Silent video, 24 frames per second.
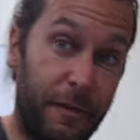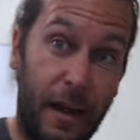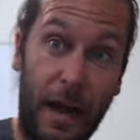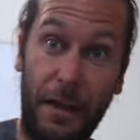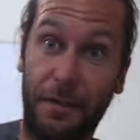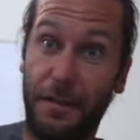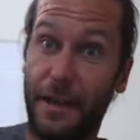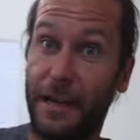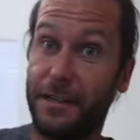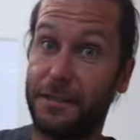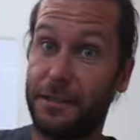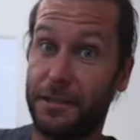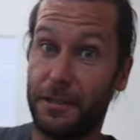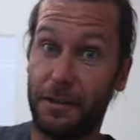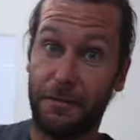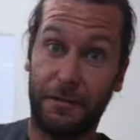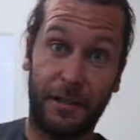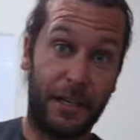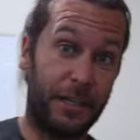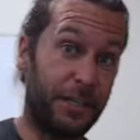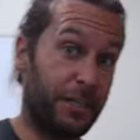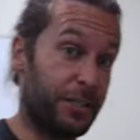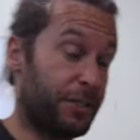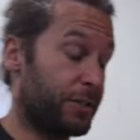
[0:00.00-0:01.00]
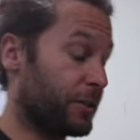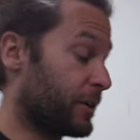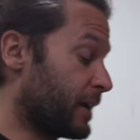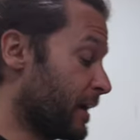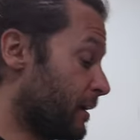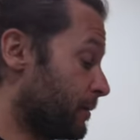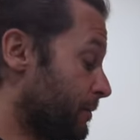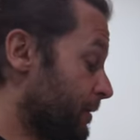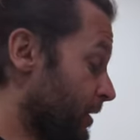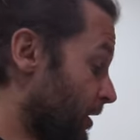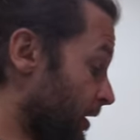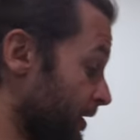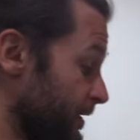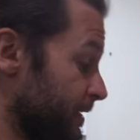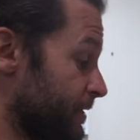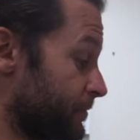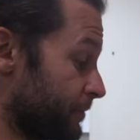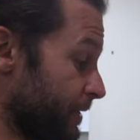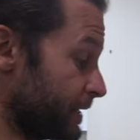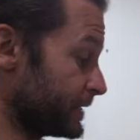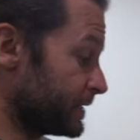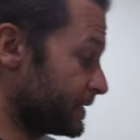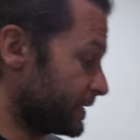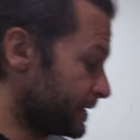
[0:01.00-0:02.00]
not that stuff that I just took out, but all this
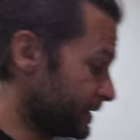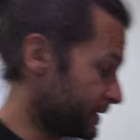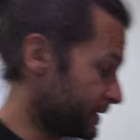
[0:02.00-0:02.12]
rest of